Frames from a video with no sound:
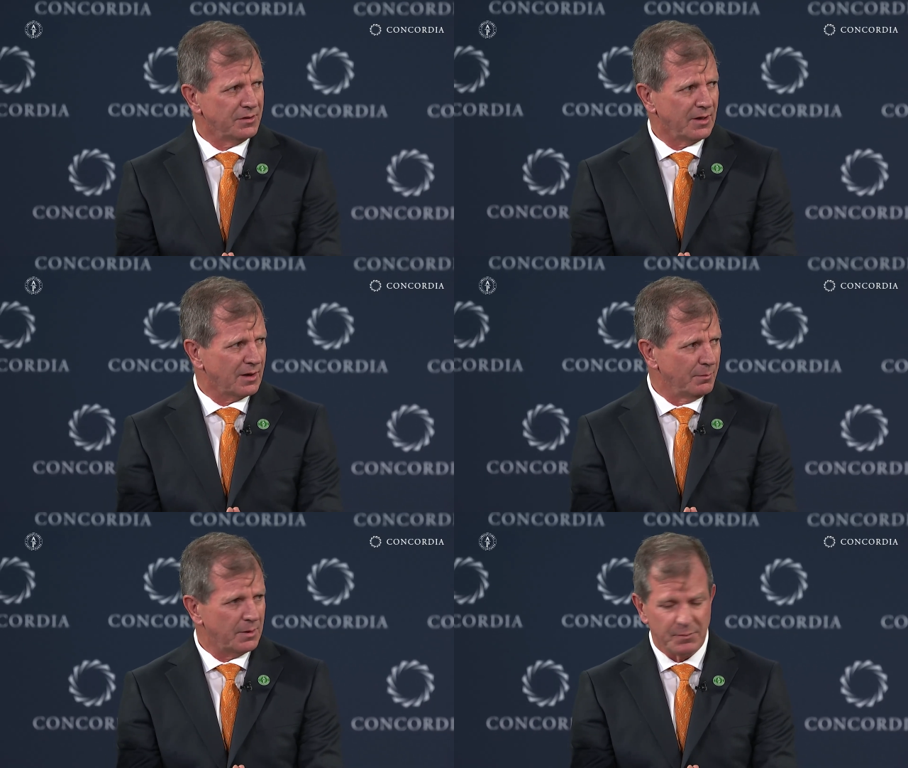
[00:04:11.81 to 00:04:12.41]
their
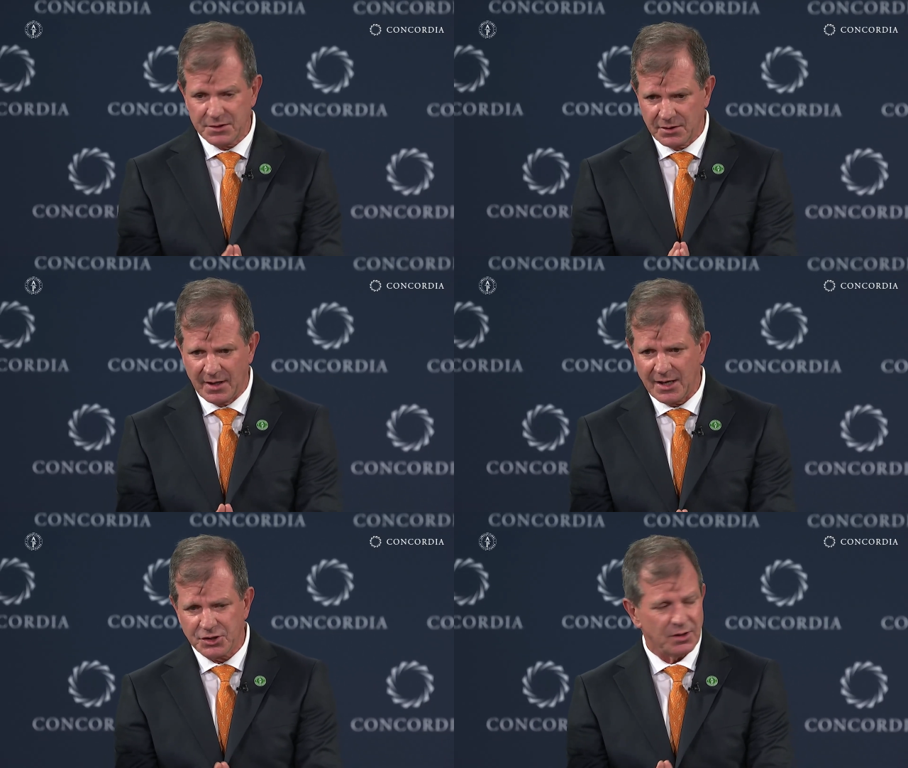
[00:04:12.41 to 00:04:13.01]
commitment to
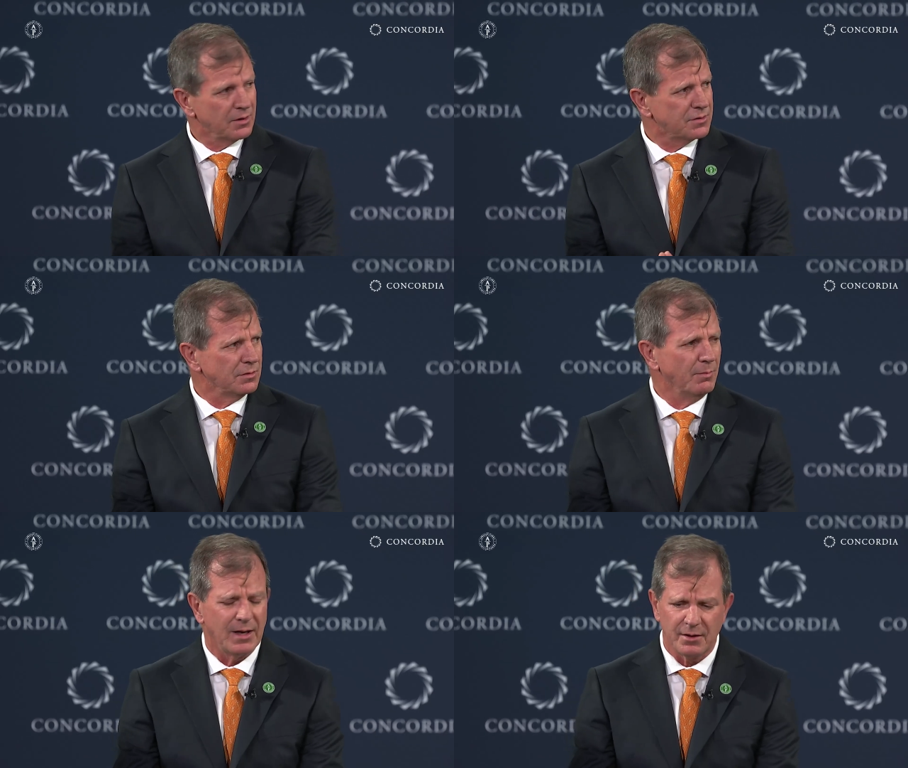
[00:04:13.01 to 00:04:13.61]
nature, to
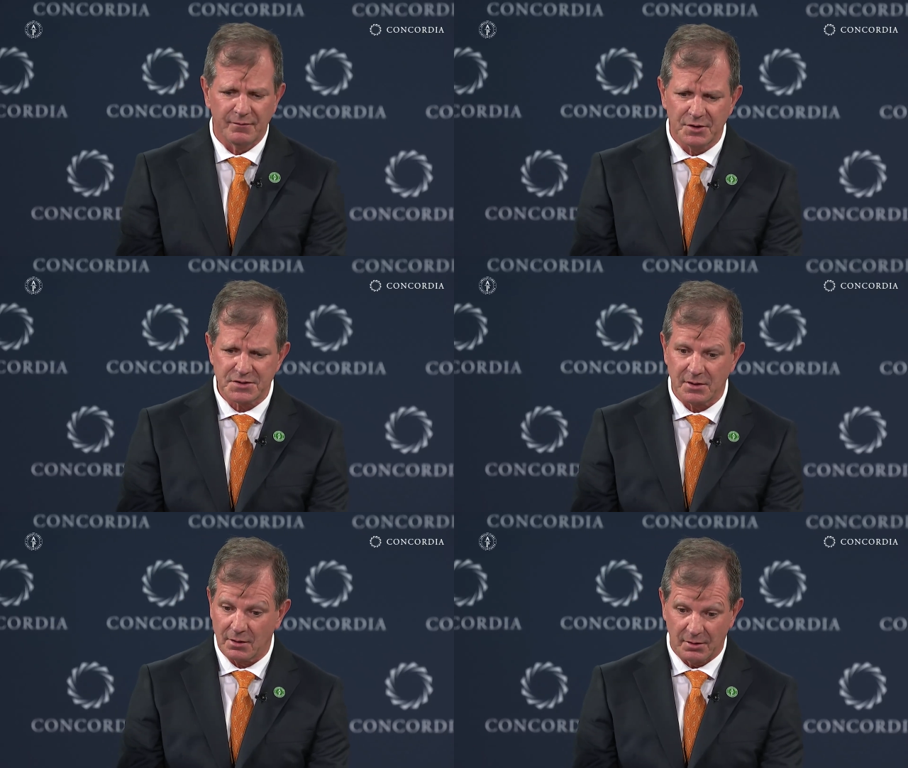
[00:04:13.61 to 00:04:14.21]

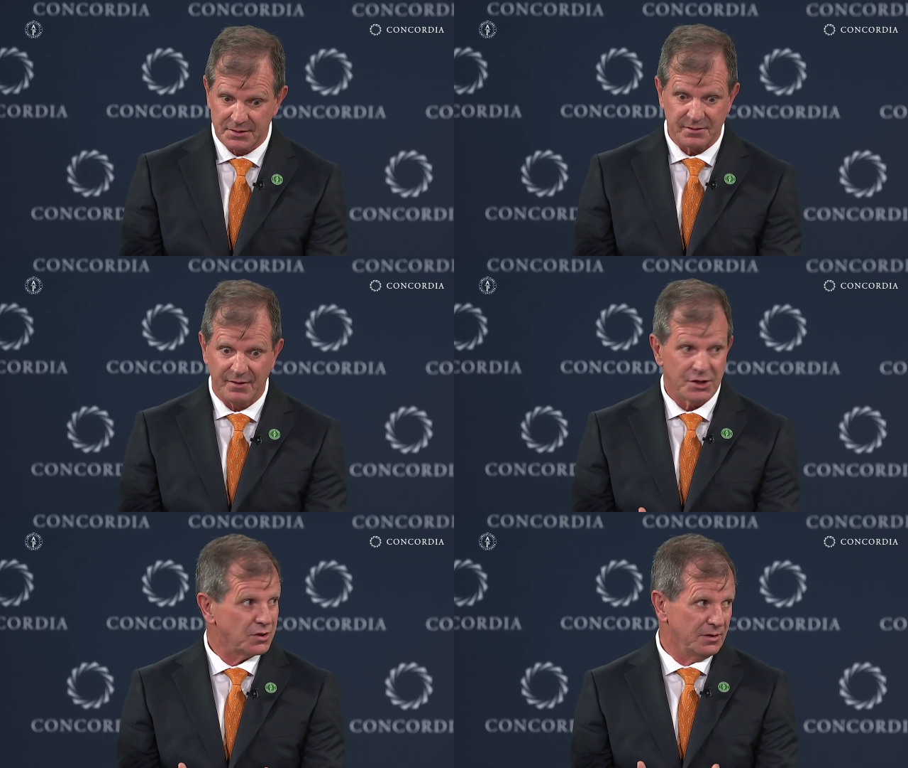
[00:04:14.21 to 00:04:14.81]
biodiversity
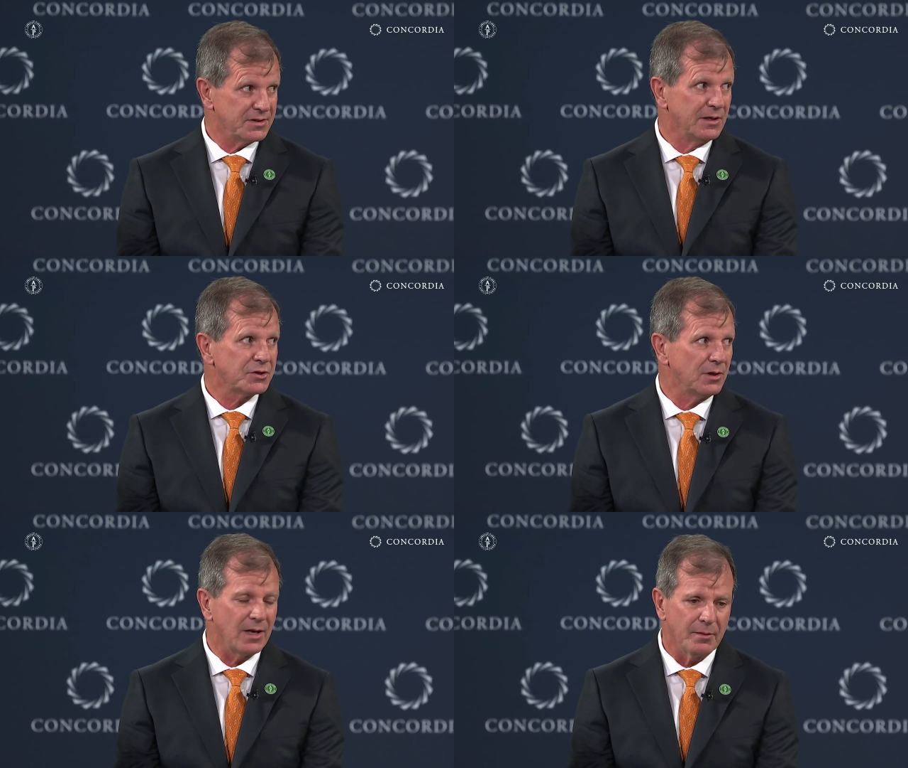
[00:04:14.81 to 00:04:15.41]
conservation is
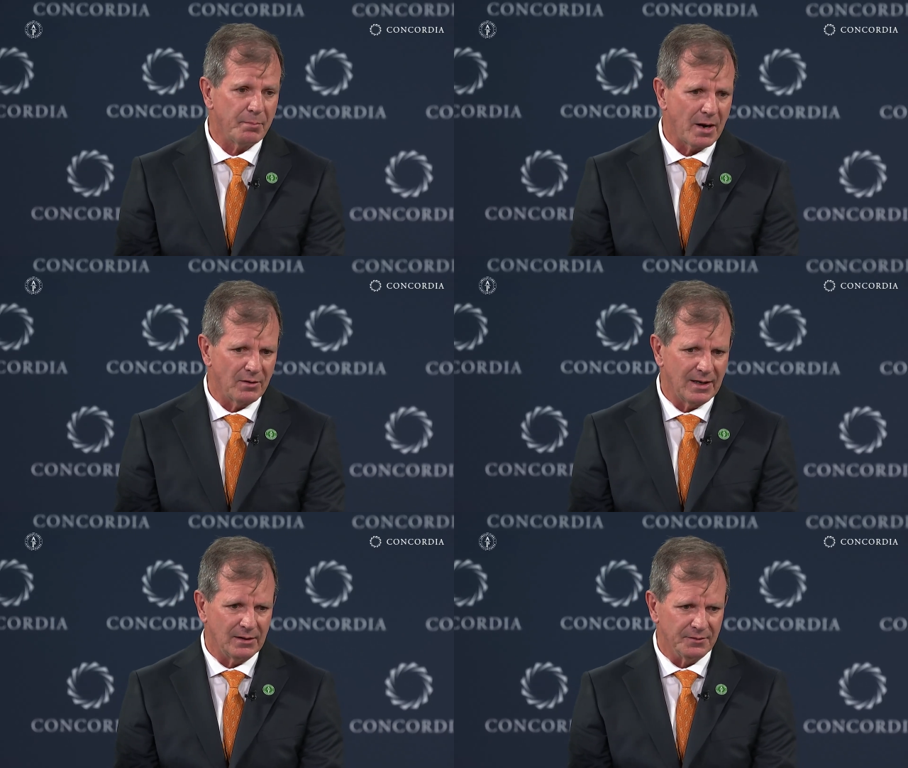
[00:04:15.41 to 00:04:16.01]
literally
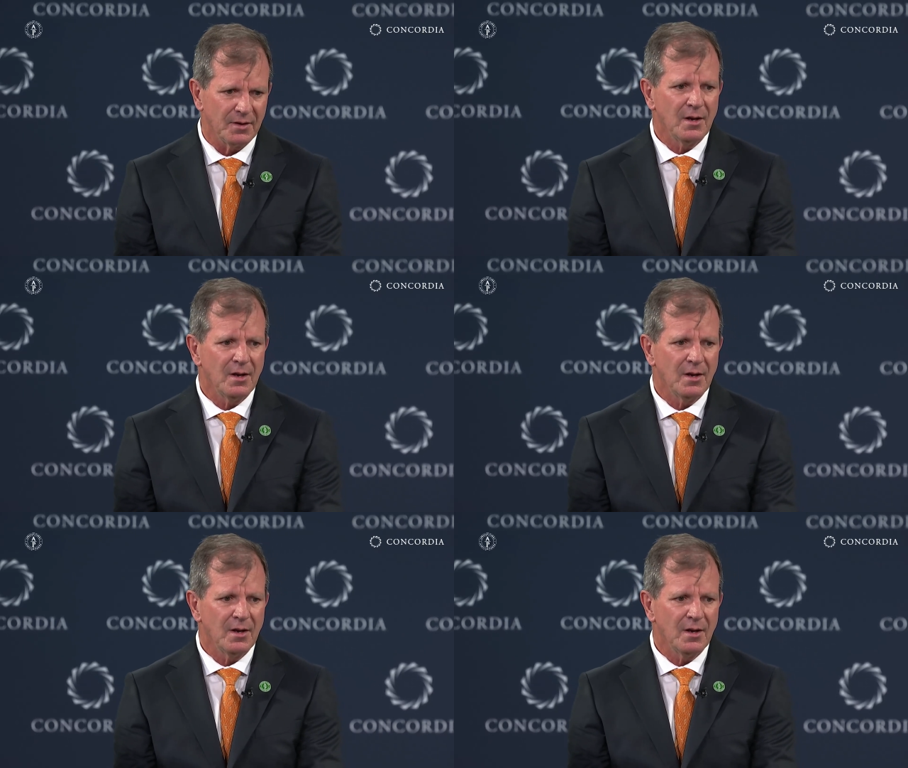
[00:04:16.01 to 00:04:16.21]
unparalleled.